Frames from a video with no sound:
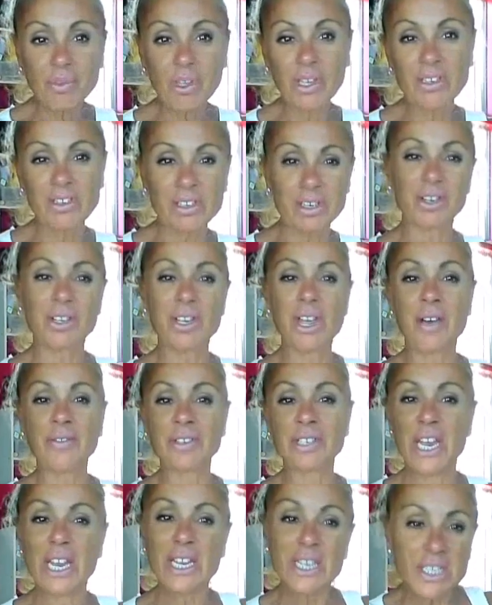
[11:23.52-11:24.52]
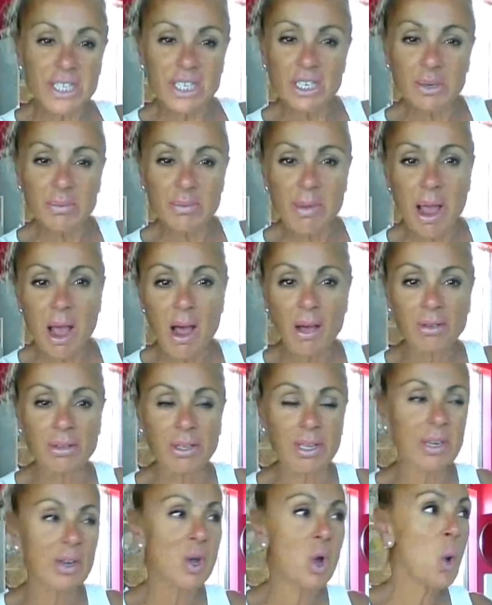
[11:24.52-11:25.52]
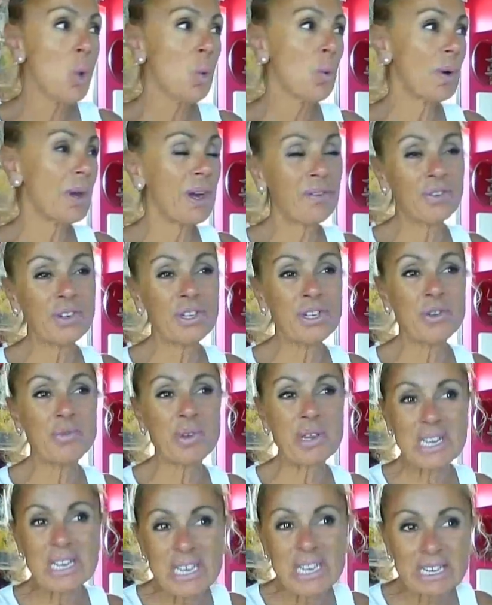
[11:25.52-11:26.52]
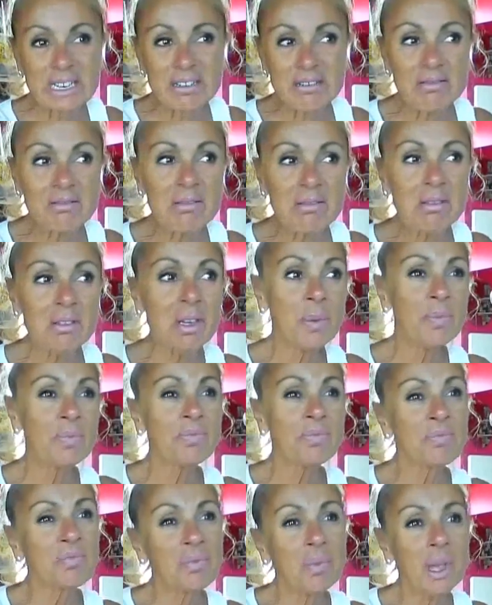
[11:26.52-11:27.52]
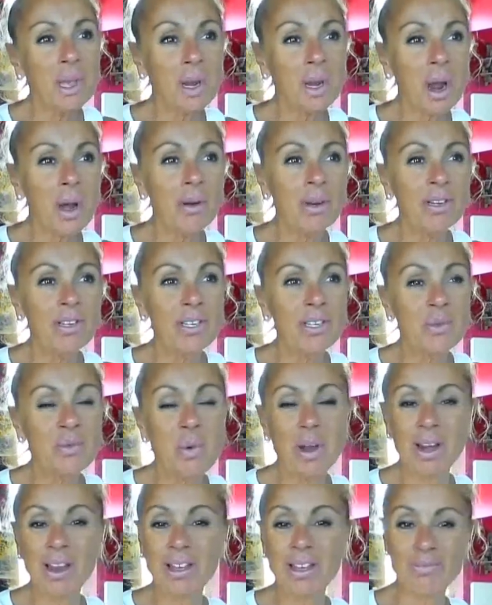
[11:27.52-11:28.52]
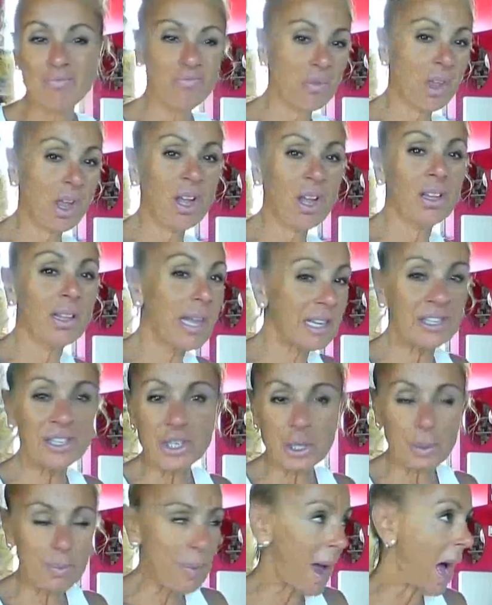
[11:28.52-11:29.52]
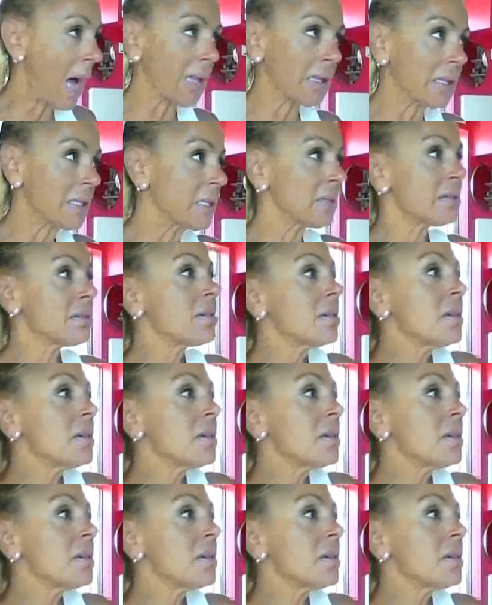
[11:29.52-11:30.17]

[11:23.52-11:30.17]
have a taste in your mouth, like whatever you've eaten, you just want to like cleanse your palate.